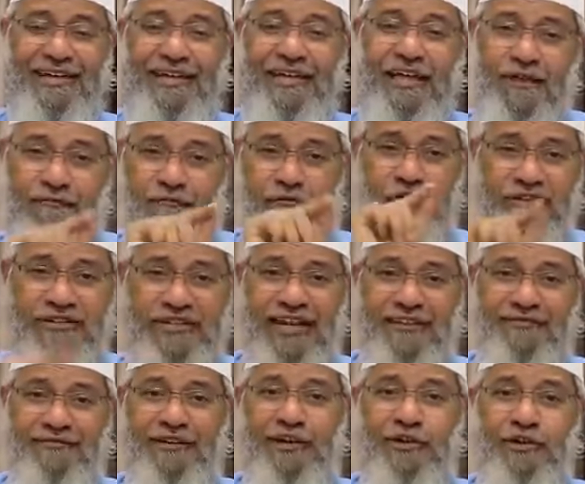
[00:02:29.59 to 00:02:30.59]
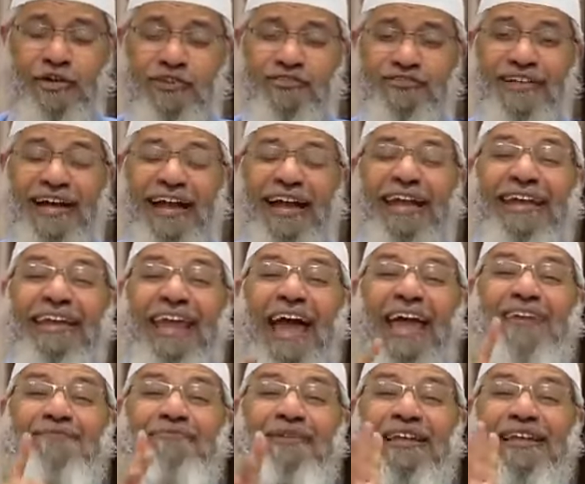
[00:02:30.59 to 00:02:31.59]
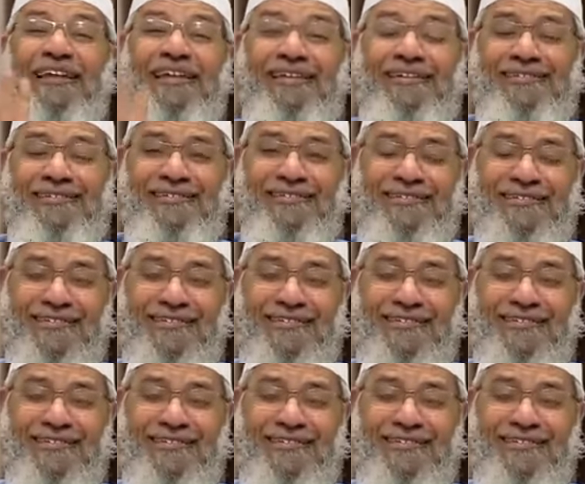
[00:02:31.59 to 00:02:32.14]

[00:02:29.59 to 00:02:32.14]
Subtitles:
If you check videos, 9 million.